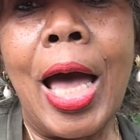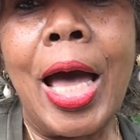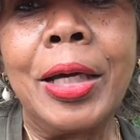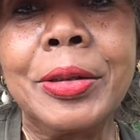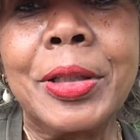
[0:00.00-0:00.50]

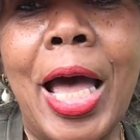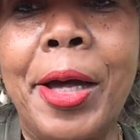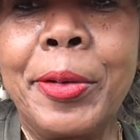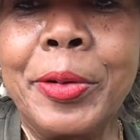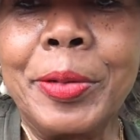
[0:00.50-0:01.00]

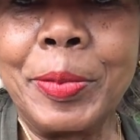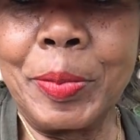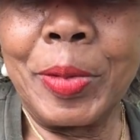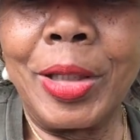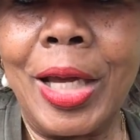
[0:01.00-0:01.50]

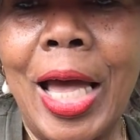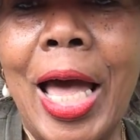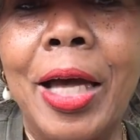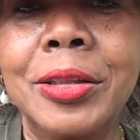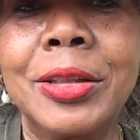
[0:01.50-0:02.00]

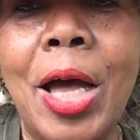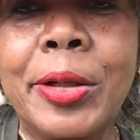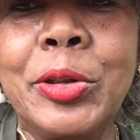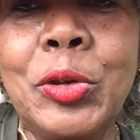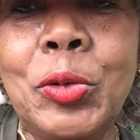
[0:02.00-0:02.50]
I'll
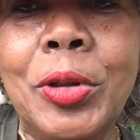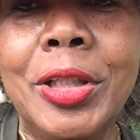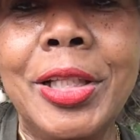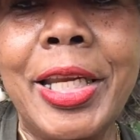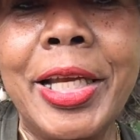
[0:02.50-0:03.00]
talk to you
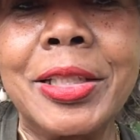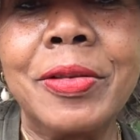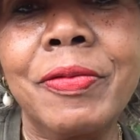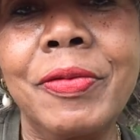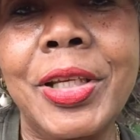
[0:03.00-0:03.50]
in the
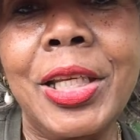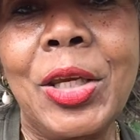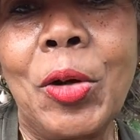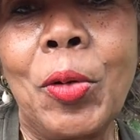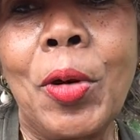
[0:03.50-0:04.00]
next
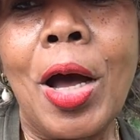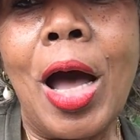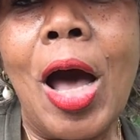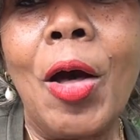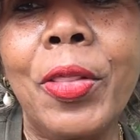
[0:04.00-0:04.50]
video.
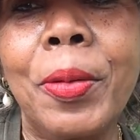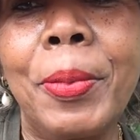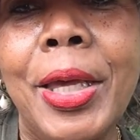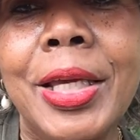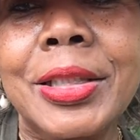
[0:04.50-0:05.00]
All the
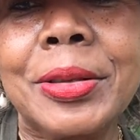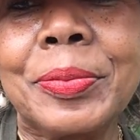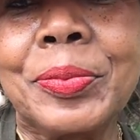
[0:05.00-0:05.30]
best.